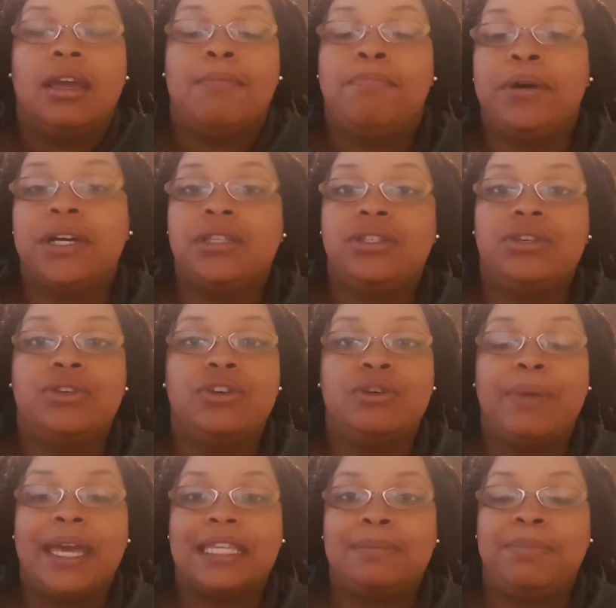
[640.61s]

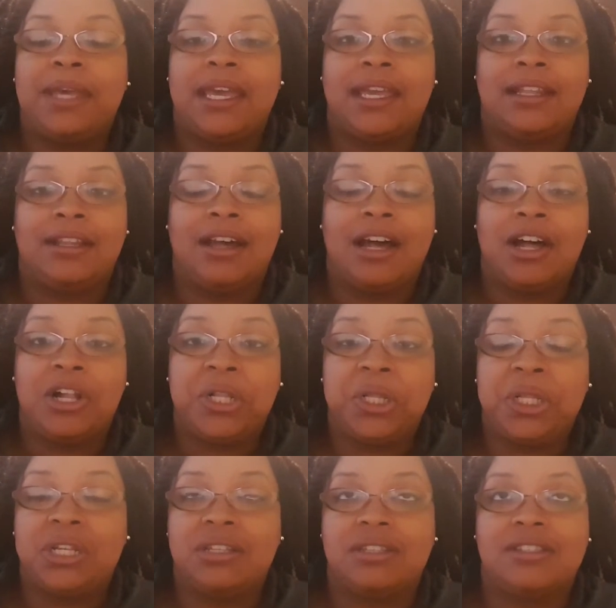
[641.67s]
BookTube has been
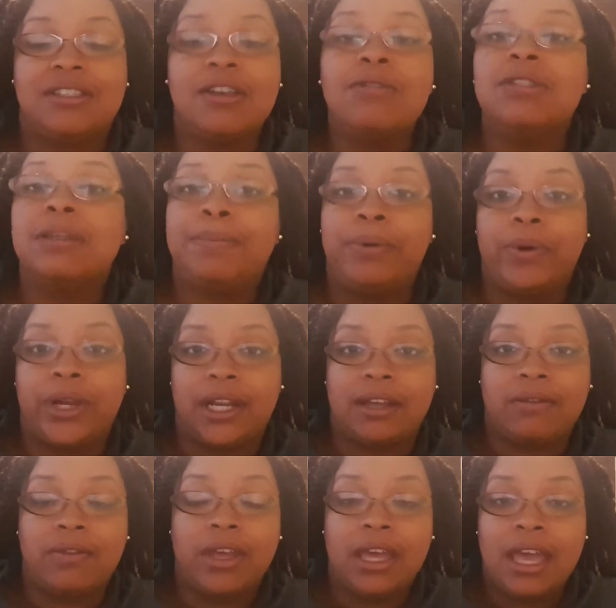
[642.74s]
so
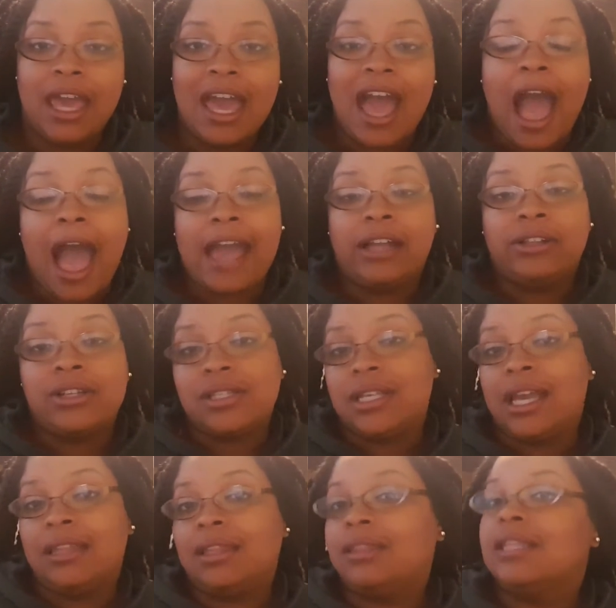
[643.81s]
supportive. I
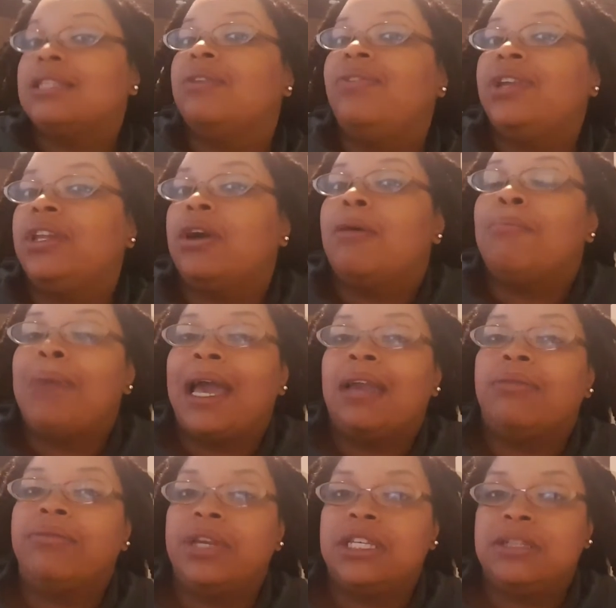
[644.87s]
understand that this video
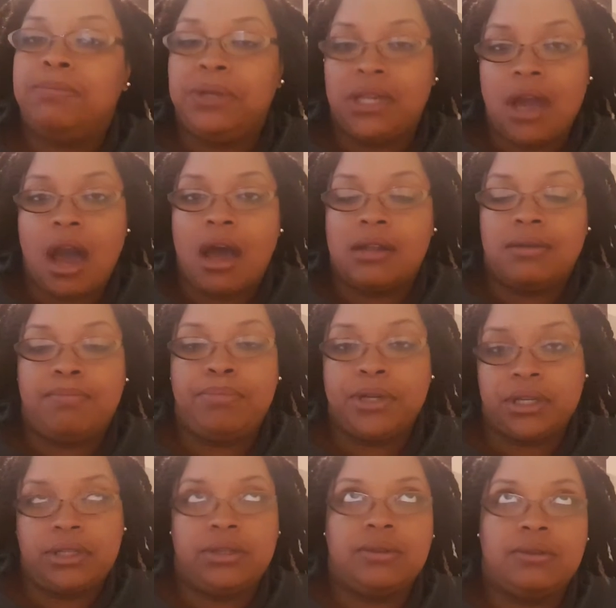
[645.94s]
might reach beyond
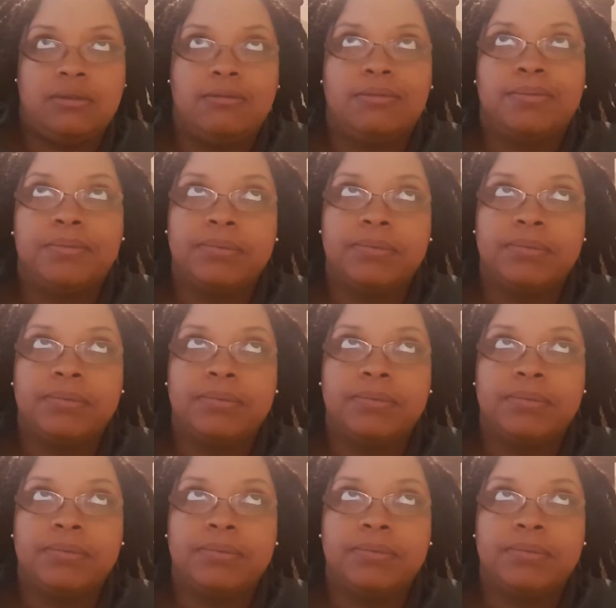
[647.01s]
BookTube.